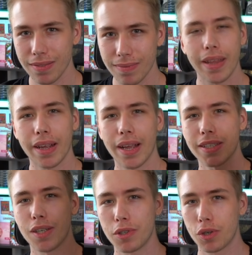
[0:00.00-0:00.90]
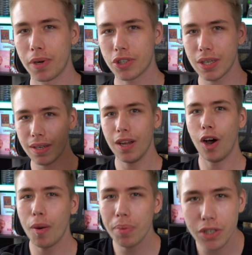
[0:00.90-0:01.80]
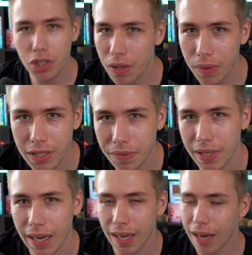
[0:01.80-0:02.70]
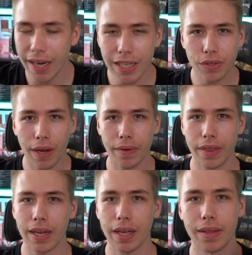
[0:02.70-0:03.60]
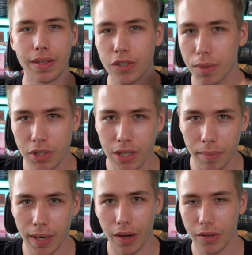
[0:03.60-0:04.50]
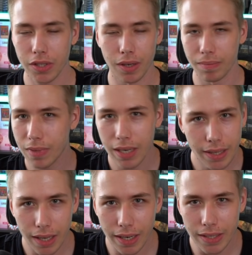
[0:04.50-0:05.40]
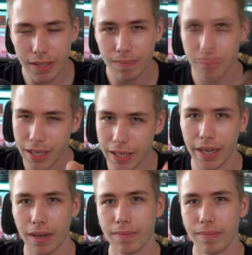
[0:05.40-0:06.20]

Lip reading: Thank you guys so much for watching. Hope you enjoy the rest of your day. Links to everything in the description down below, so click the links. Take care.